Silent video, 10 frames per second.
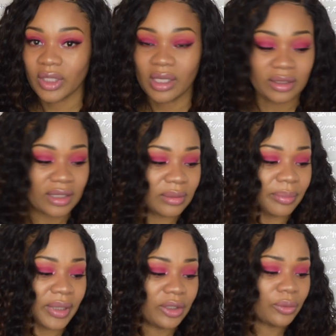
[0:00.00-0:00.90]

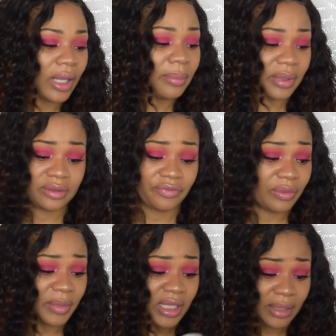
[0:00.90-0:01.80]
doesn't blend well, but
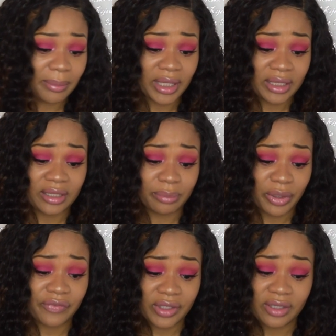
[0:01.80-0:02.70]
for me it blended
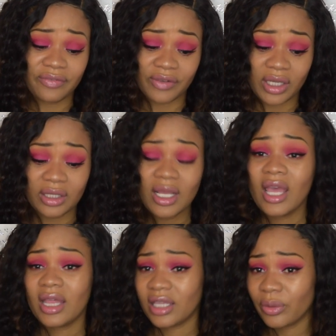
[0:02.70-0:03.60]
perfectly fine.
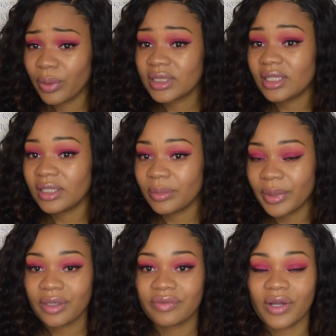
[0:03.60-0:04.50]
There was a little
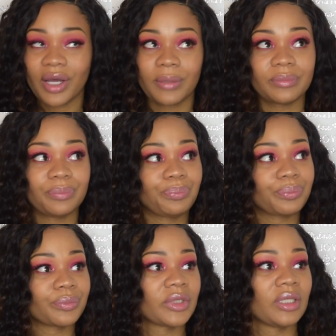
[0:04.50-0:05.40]
bit of
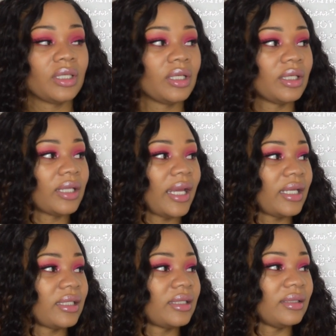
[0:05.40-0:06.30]

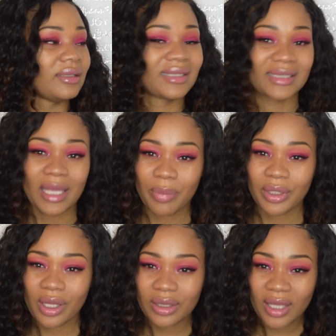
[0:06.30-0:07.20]
like
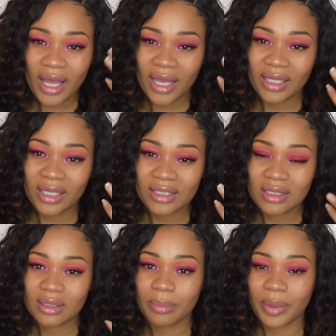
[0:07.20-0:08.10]
skipping on the
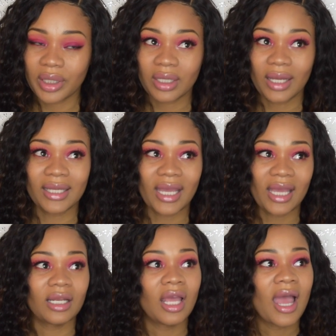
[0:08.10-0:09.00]
eyelids, but
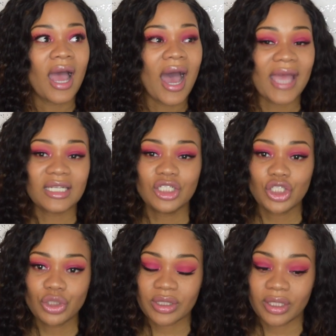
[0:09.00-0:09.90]
again, I didn't
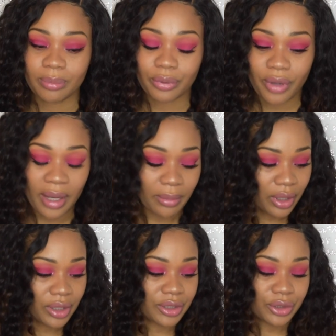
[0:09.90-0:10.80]
use any
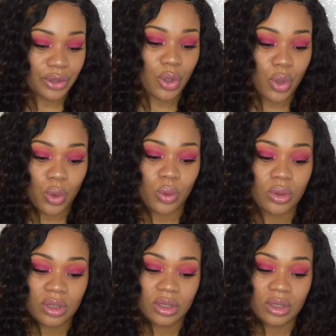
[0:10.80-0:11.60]
primer, so